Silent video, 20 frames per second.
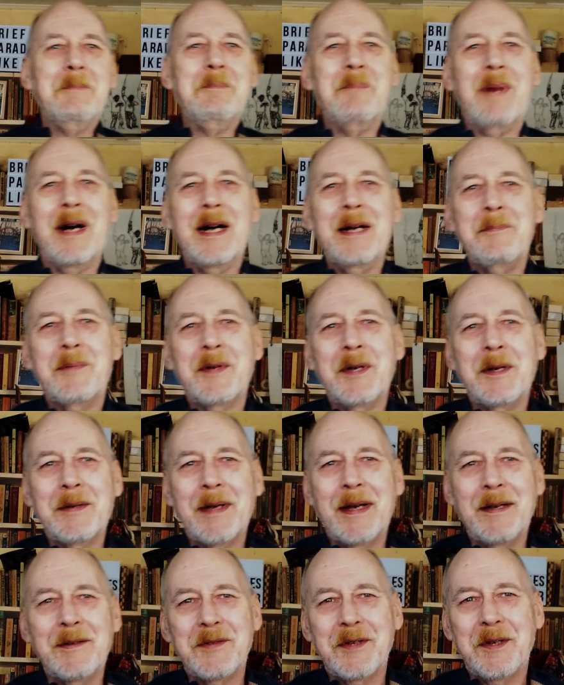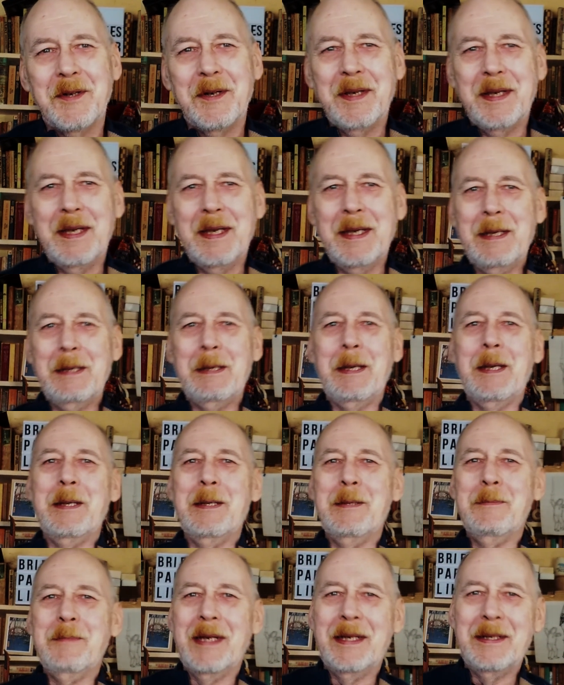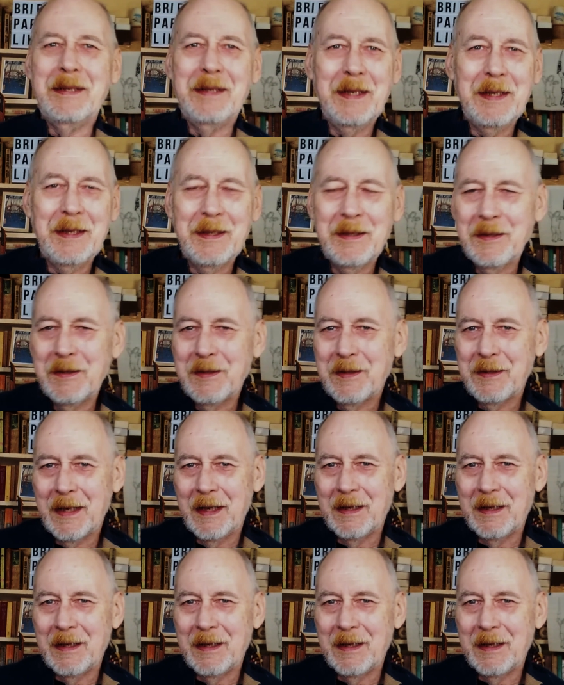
My pronouns are he, him, and his,